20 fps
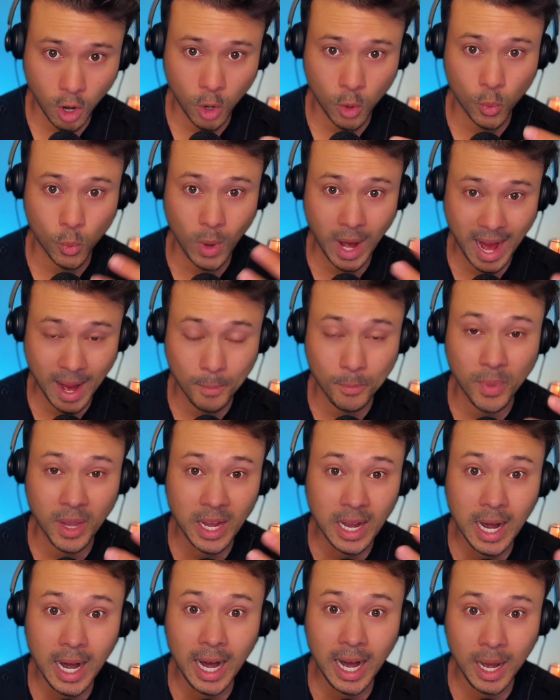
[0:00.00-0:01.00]

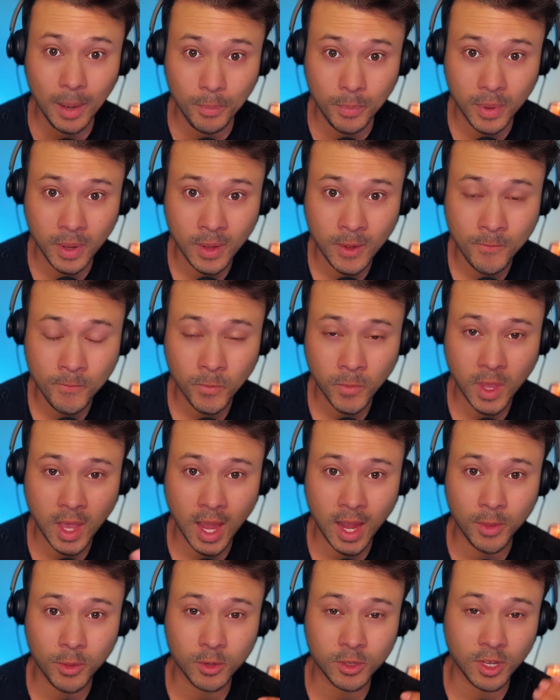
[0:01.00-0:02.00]
ramping up.
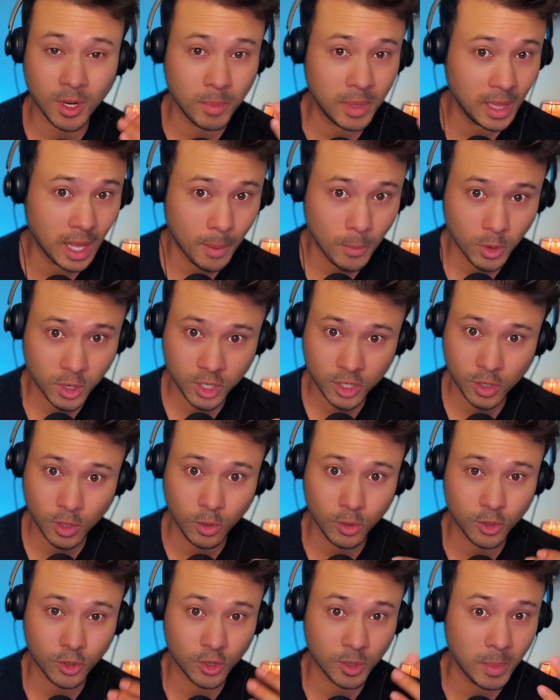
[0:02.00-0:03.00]
Okay, there's going to be a lot more
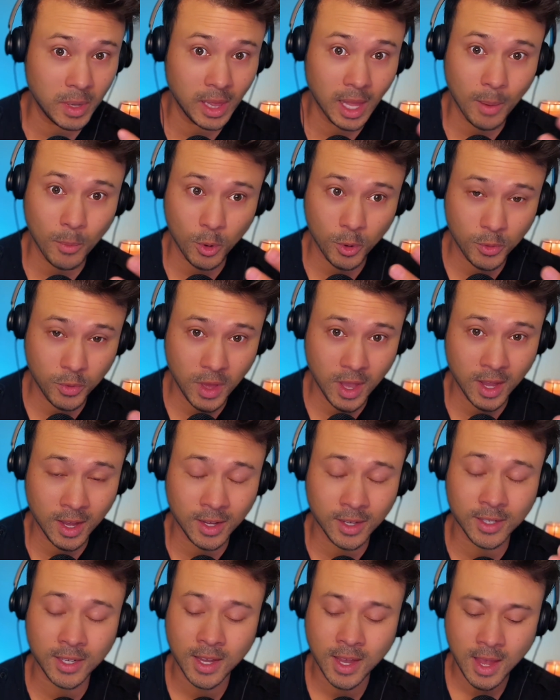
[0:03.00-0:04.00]
disclosures. There's going to be a lot more
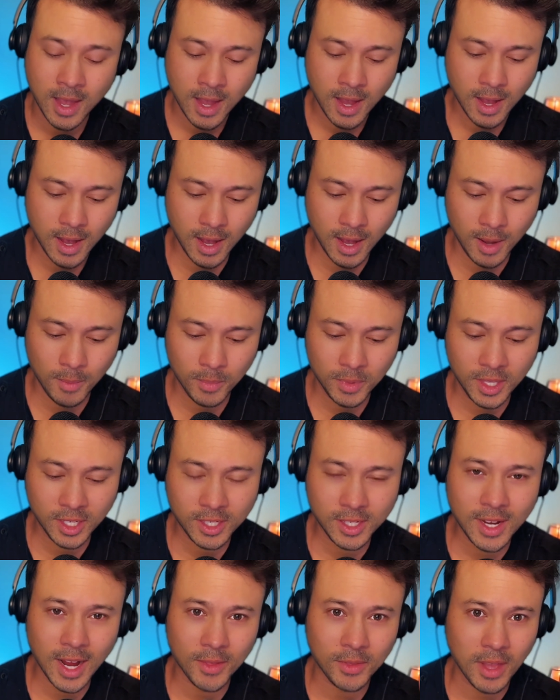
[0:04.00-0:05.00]
things. This
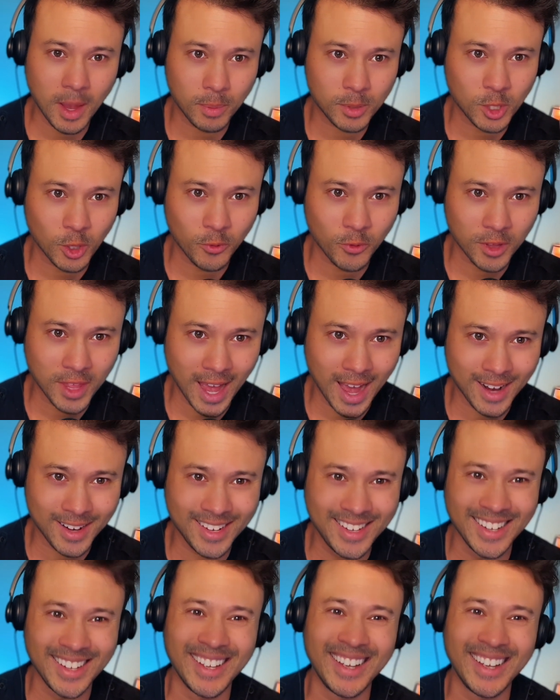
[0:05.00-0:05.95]
is not the episode for that